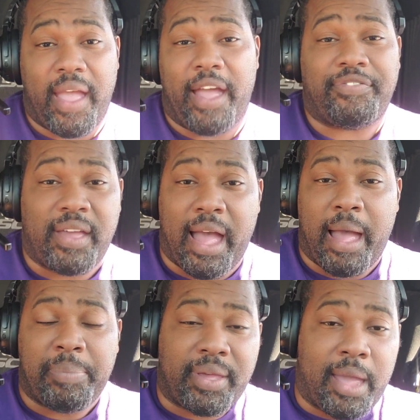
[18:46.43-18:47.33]
after
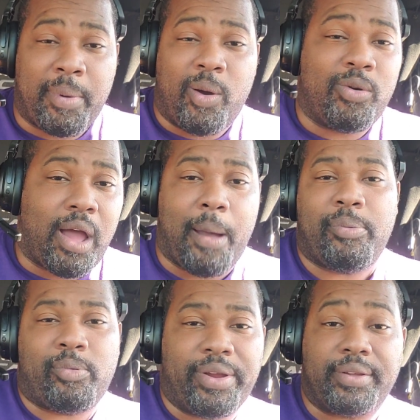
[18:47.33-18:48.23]
I became an
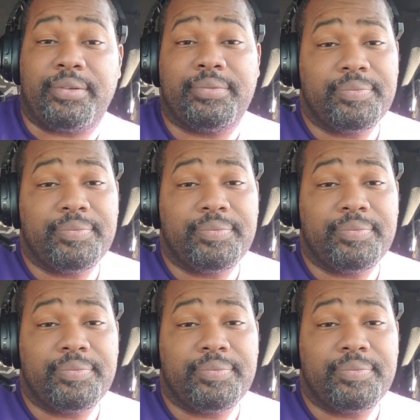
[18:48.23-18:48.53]
owner-operator.